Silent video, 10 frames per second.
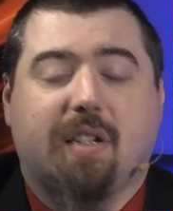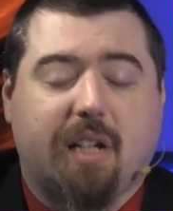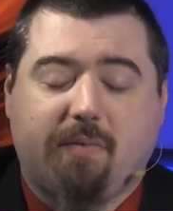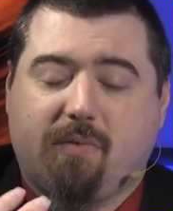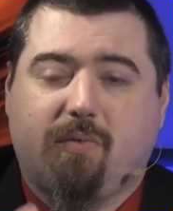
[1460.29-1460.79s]

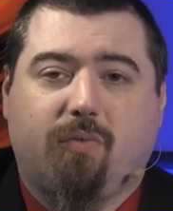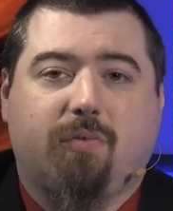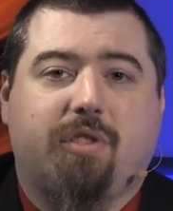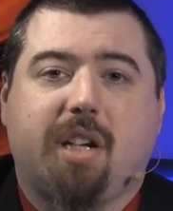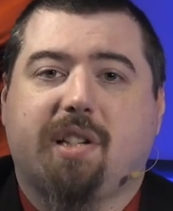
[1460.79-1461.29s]
Say,
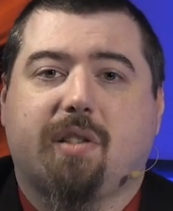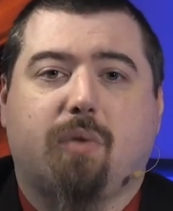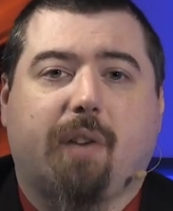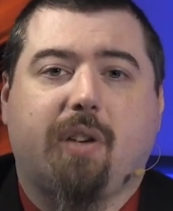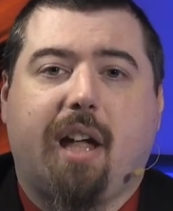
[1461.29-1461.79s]
Jesus,
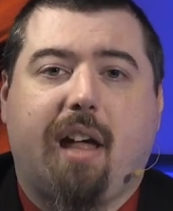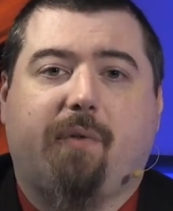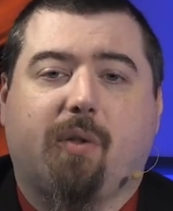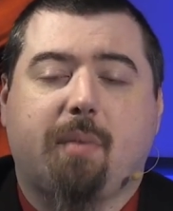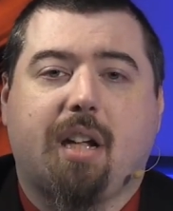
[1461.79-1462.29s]
whatever you
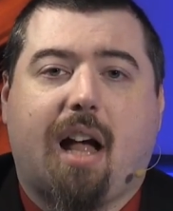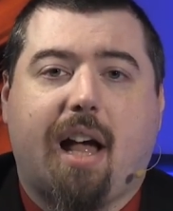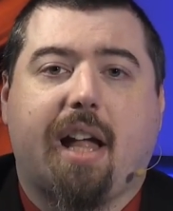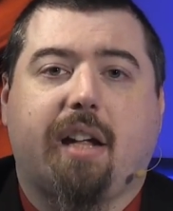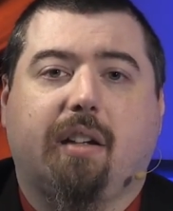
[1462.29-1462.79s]
have for me,
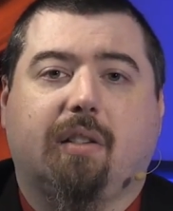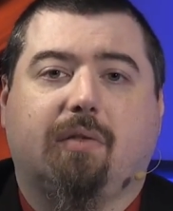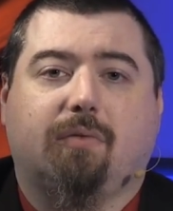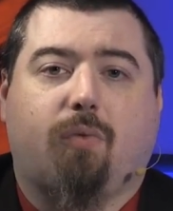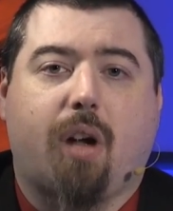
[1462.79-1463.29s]
I
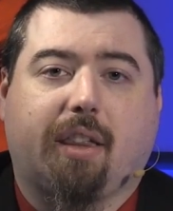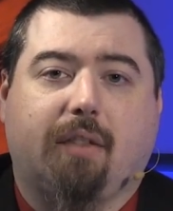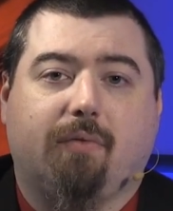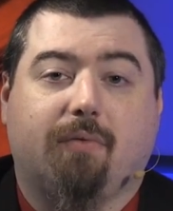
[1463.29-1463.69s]
want